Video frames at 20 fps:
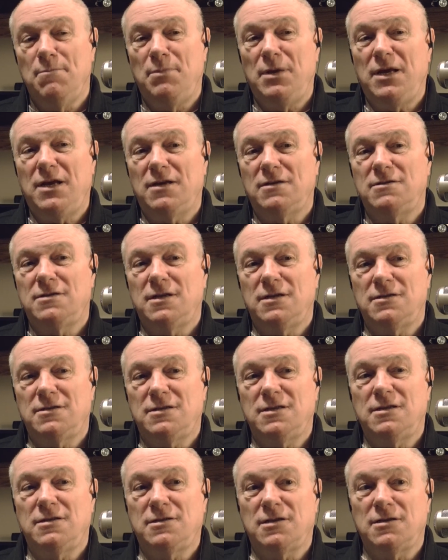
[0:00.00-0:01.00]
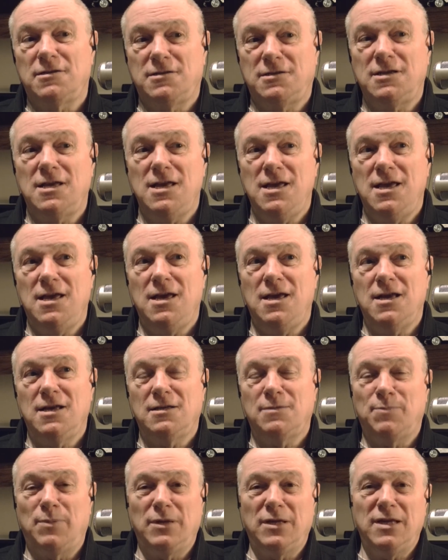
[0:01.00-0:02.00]
Because it's this seeing
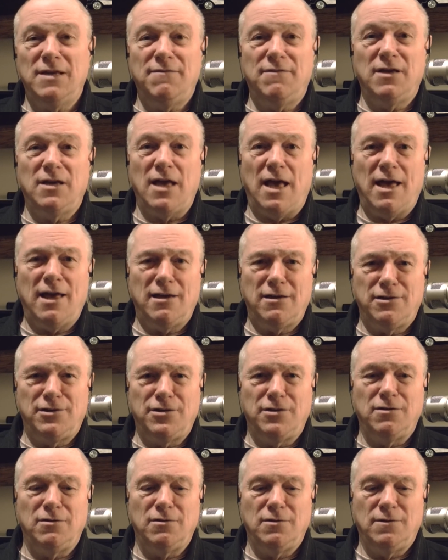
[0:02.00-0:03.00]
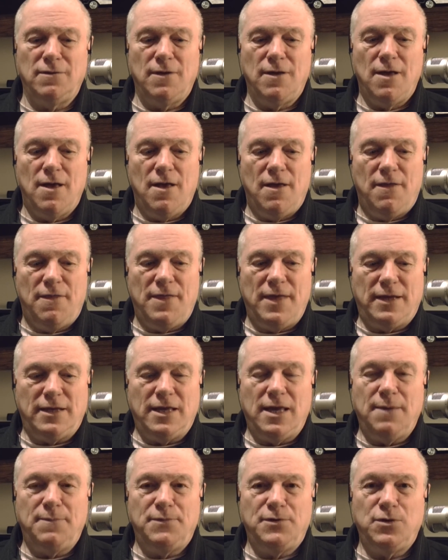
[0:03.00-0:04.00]
is believing attitude that
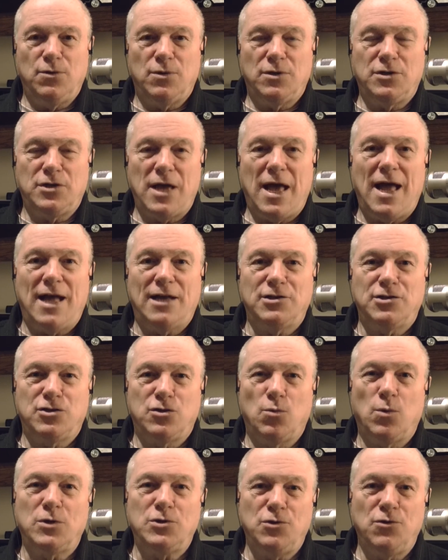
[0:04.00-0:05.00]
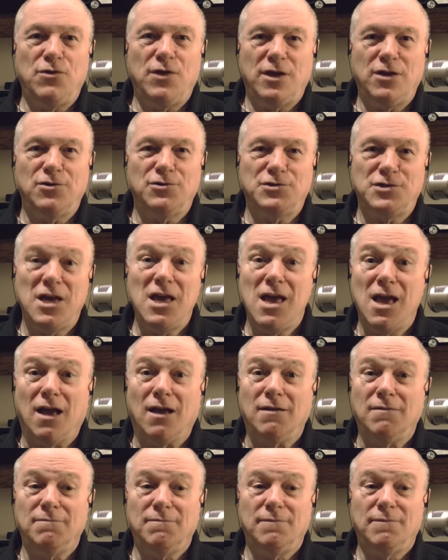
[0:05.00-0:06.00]
keeps you attached to what you think you're
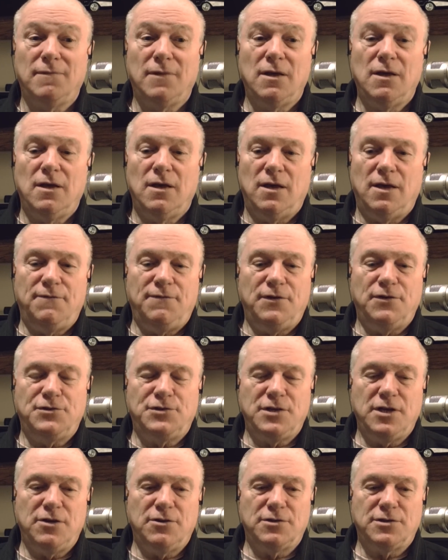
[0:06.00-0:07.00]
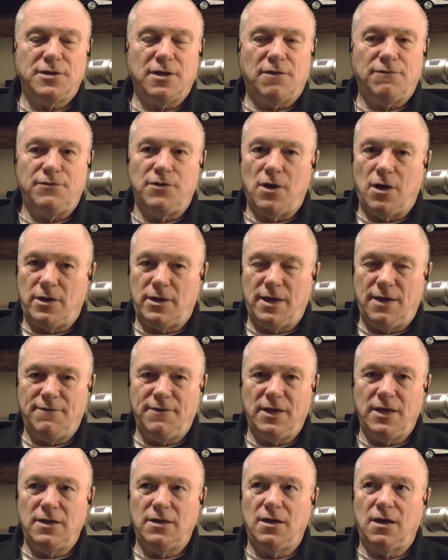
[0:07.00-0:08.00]
seeing. If you see yourself not
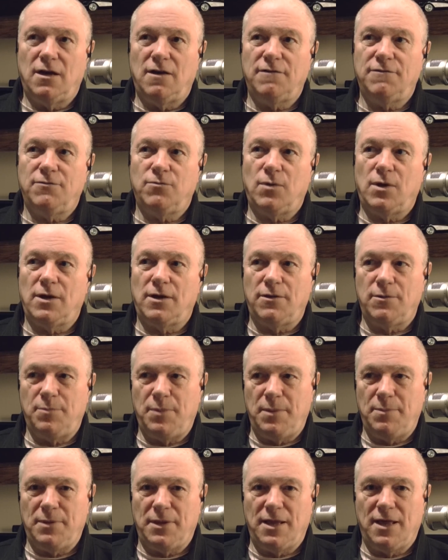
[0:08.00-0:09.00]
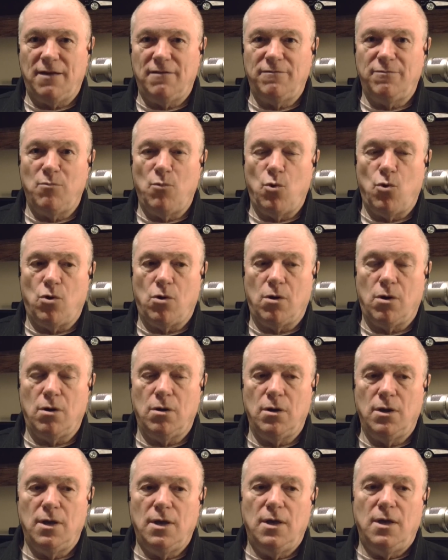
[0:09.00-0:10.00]
having enough while other people have
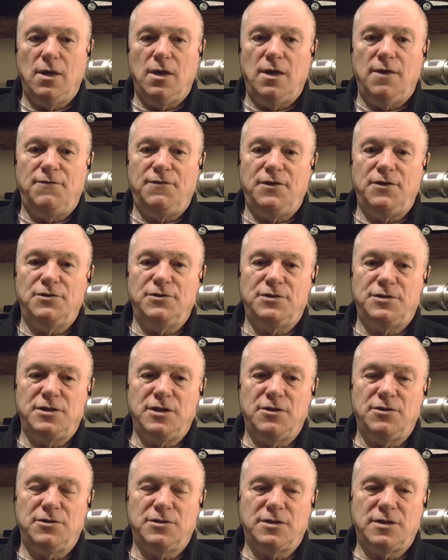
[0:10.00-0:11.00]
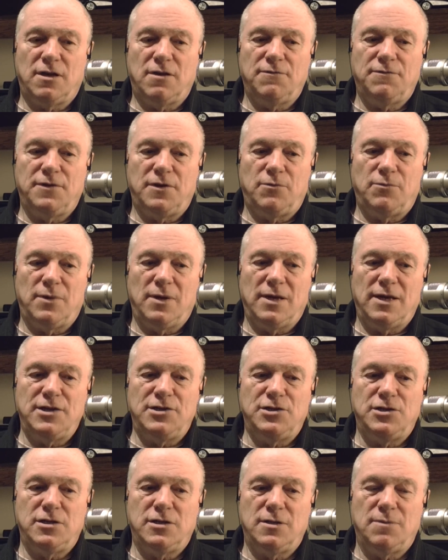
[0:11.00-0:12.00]
more, if you see yourself in a
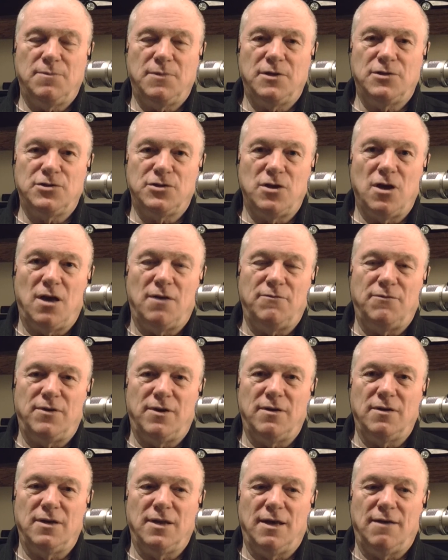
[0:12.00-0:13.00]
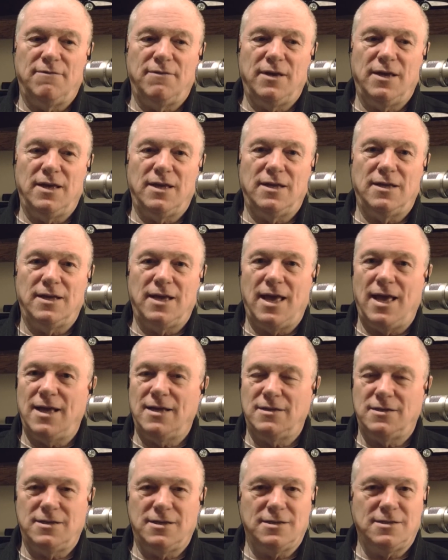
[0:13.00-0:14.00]
relationship that's not very loving and
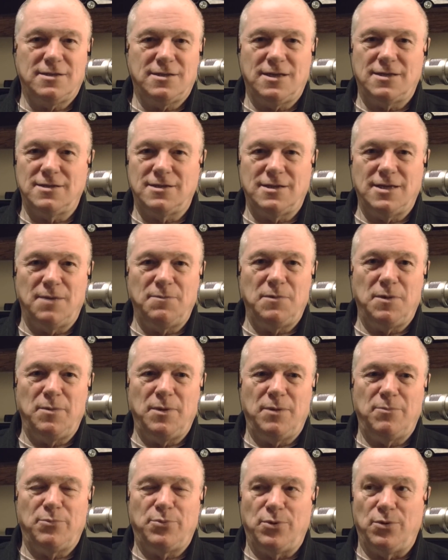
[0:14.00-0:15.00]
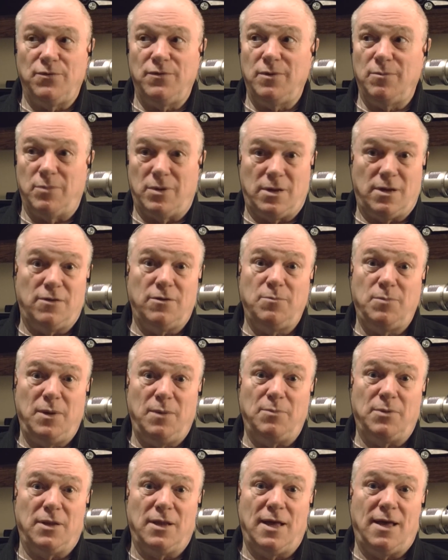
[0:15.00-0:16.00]
it just doesn't seem to be improving, but other
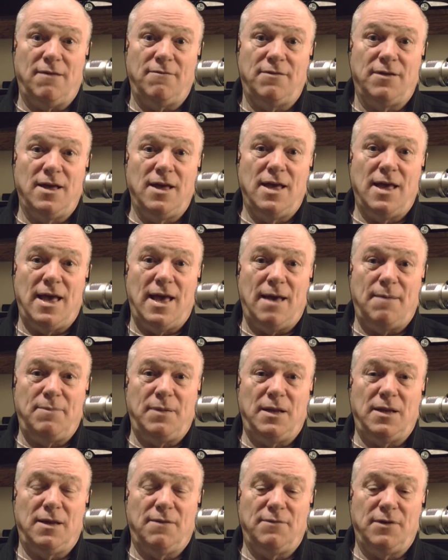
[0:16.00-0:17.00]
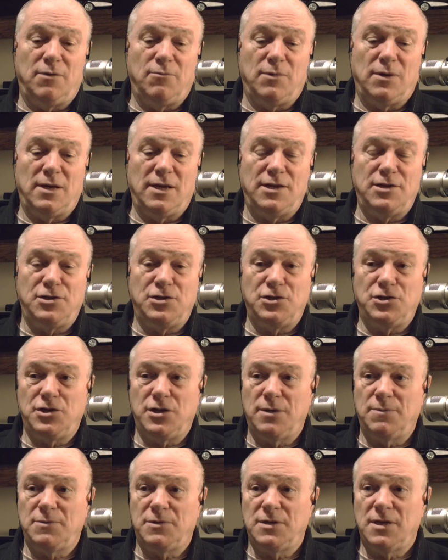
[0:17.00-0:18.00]
people have happy, loving
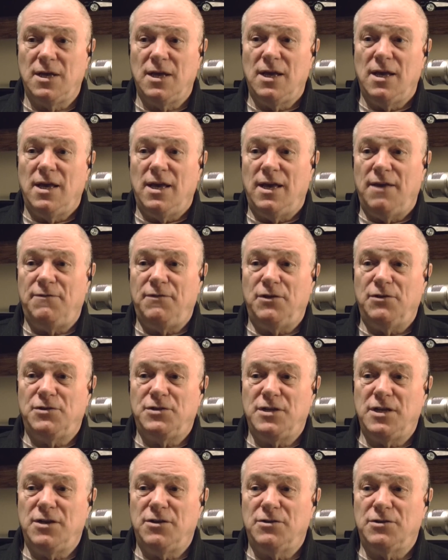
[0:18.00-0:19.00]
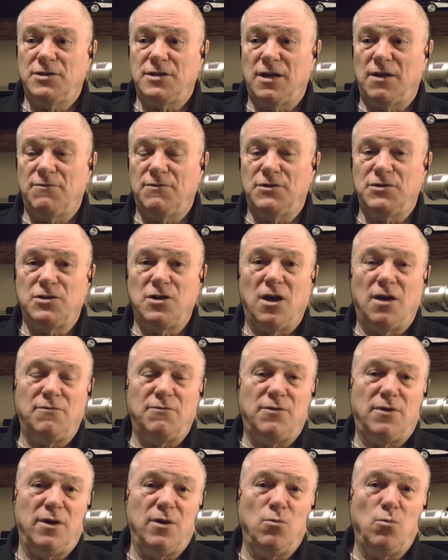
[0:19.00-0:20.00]
relationships, if you see yourself as not
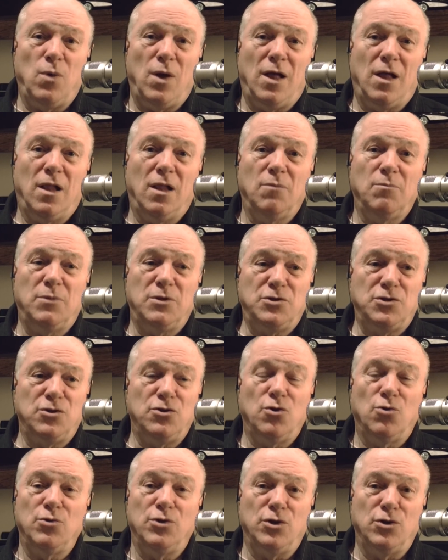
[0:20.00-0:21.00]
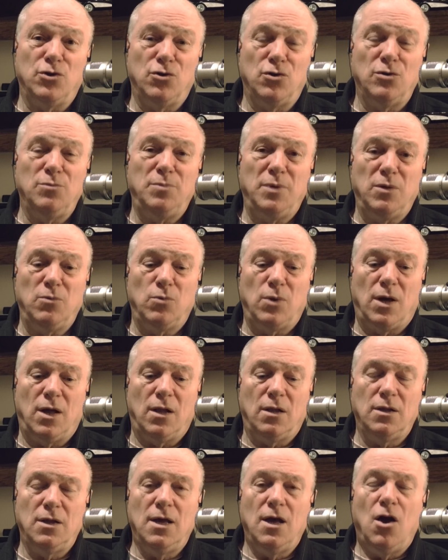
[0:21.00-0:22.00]
very well, but you know you could be
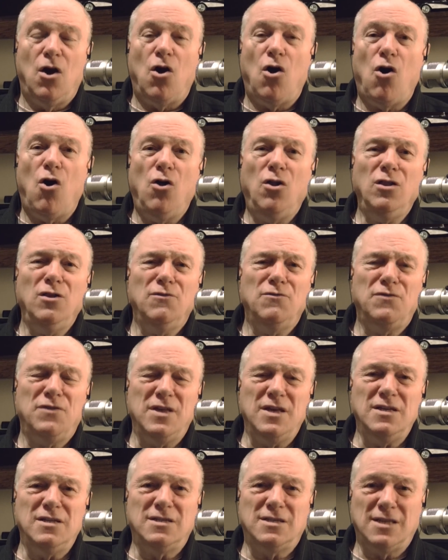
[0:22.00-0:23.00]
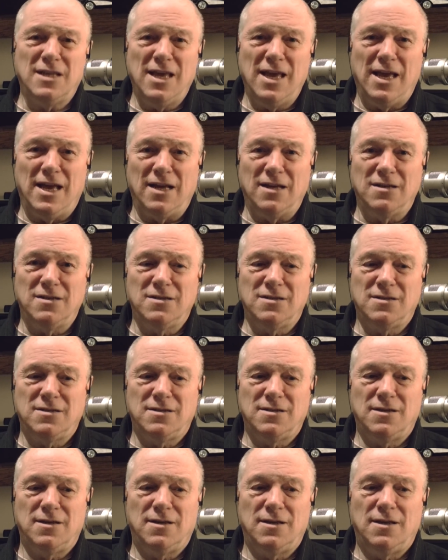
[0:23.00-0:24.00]
well, all of these
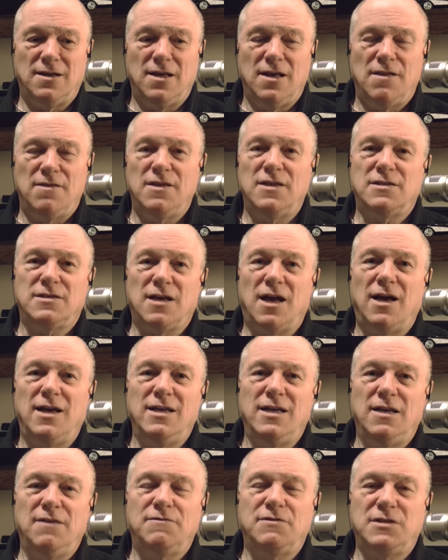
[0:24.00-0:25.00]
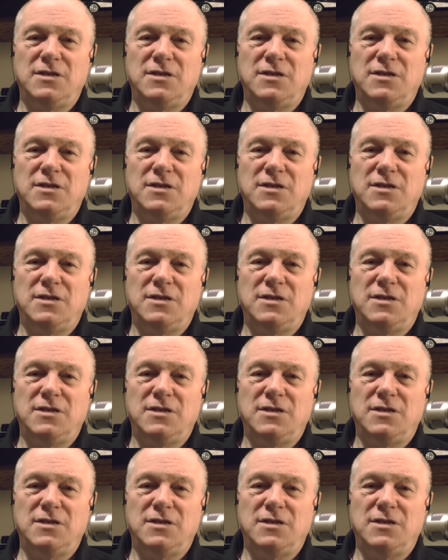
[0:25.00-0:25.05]
things, this idea of